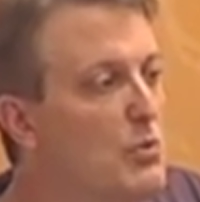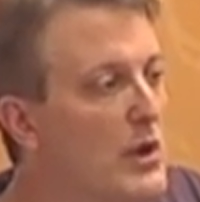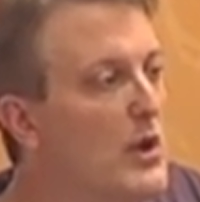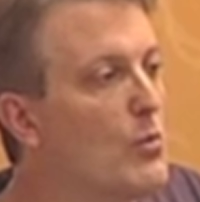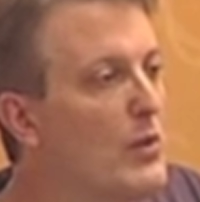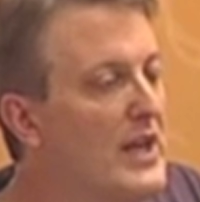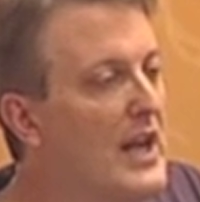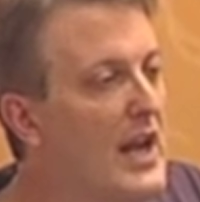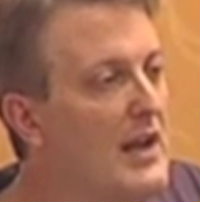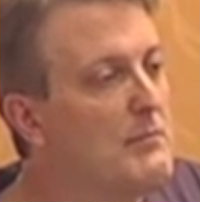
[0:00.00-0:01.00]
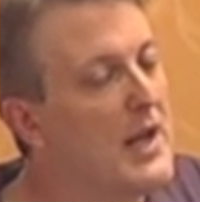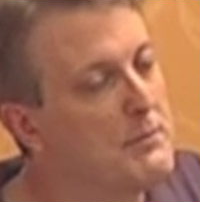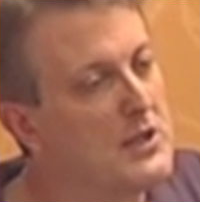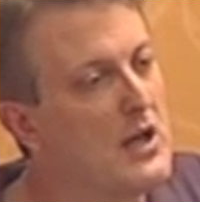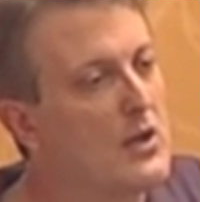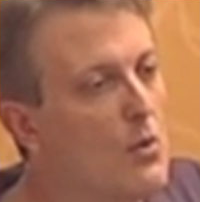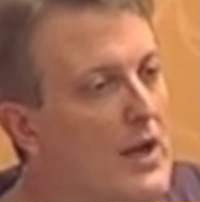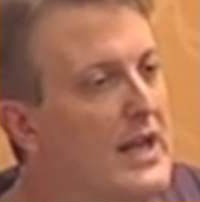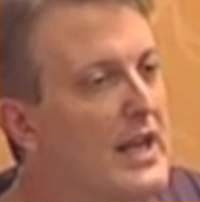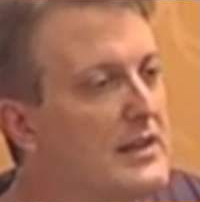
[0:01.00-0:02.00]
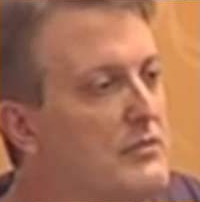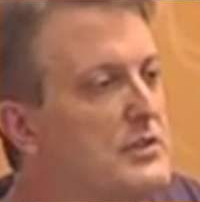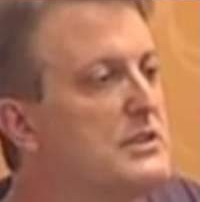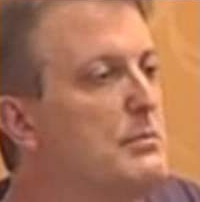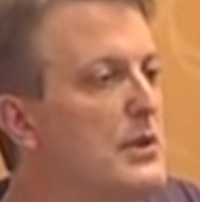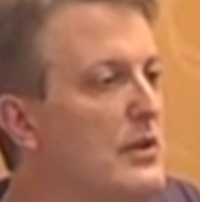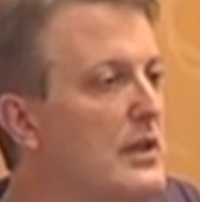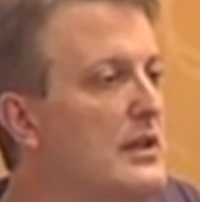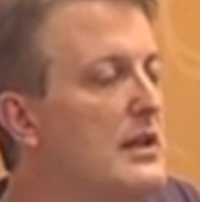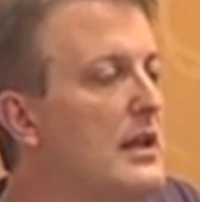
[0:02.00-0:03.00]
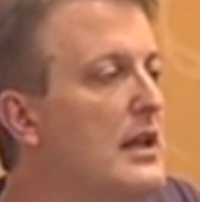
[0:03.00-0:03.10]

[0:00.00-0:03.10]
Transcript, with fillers: where we can maybe not quite get the visibility,